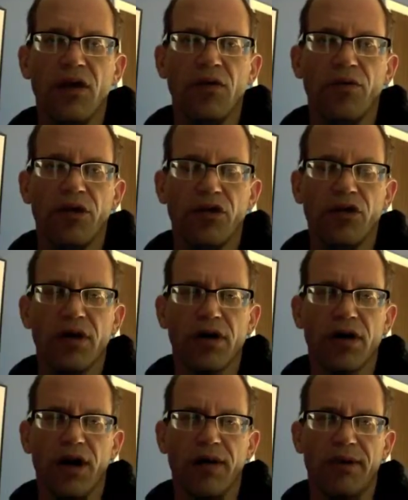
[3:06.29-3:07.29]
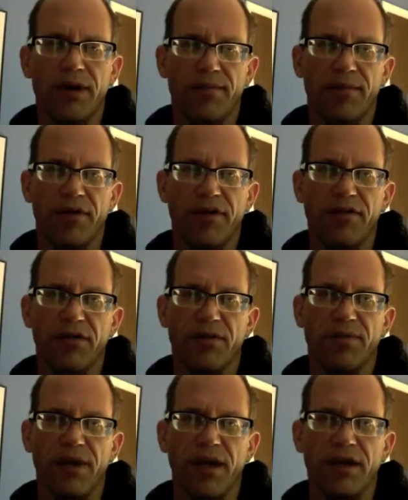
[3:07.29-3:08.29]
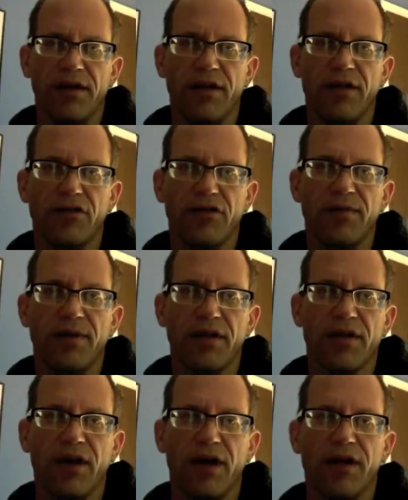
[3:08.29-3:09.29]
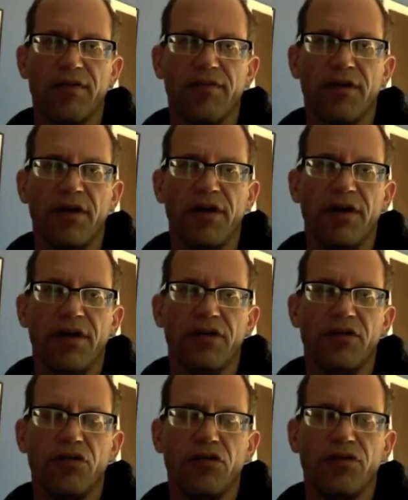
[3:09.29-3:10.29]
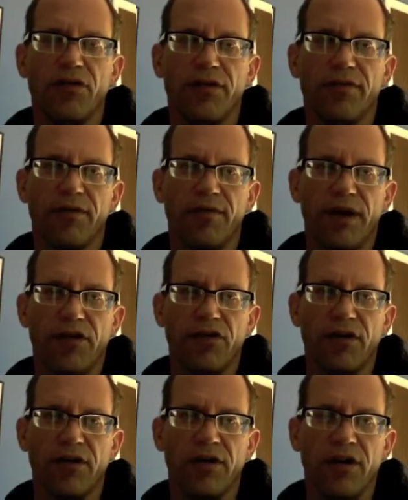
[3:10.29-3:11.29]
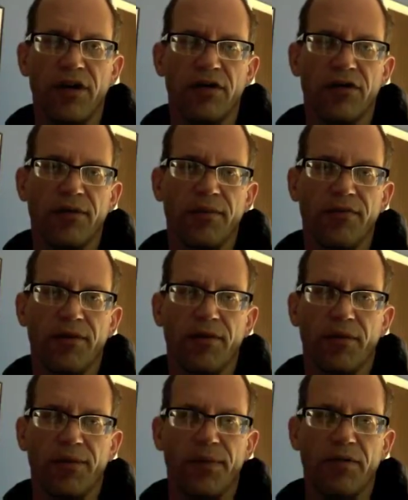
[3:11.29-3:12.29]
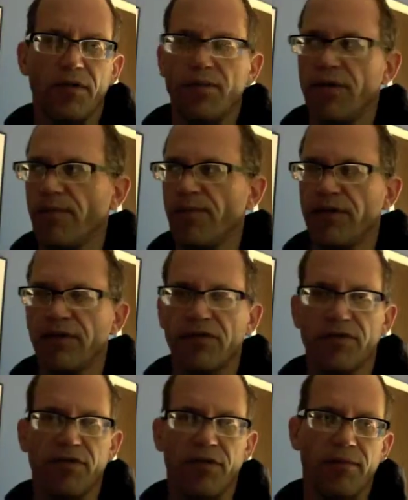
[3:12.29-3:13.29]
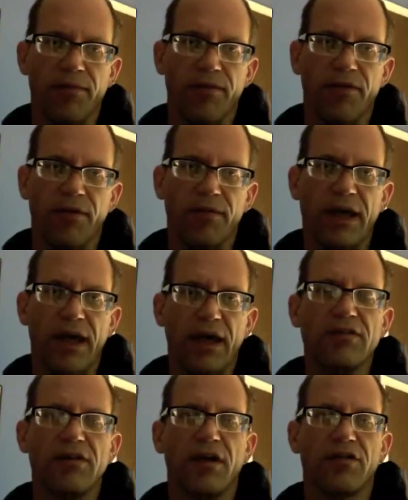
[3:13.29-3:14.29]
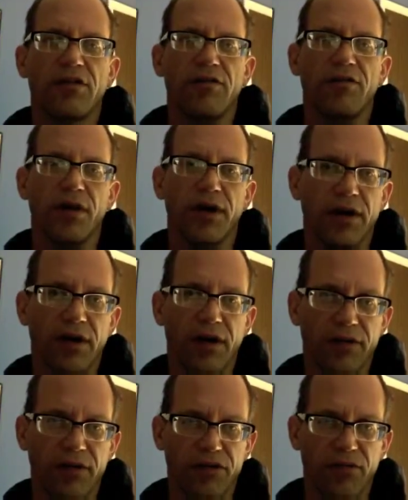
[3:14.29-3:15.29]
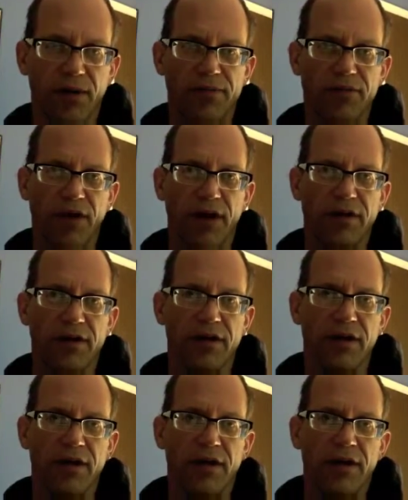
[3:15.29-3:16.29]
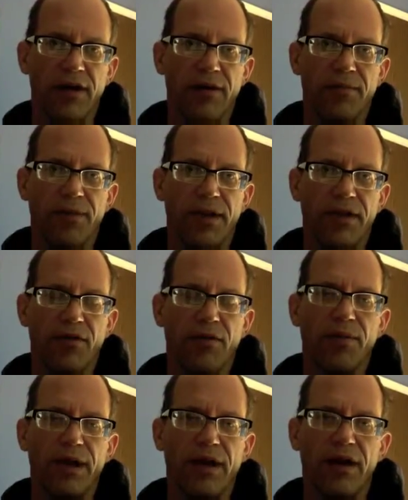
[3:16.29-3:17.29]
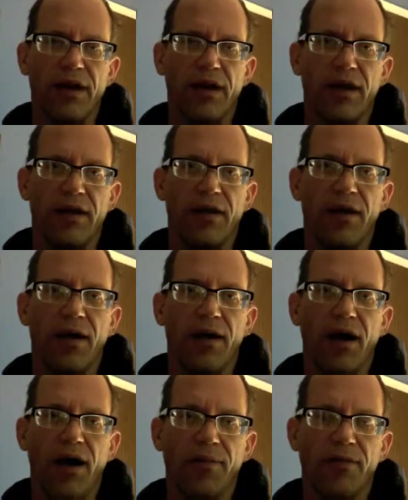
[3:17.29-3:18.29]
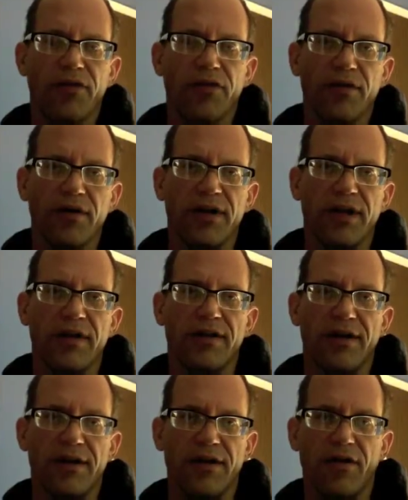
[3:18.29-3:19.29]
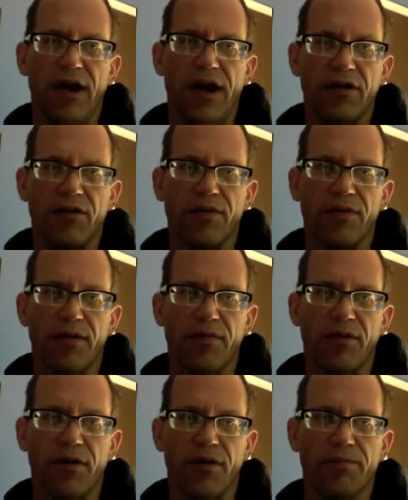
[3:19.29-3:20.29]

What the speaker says: where you can comment and participate. And there's going to be a lot of useful information. Some of it will be repurposed from the essays I've written on this website. But there will be an opportunity to interact with it more.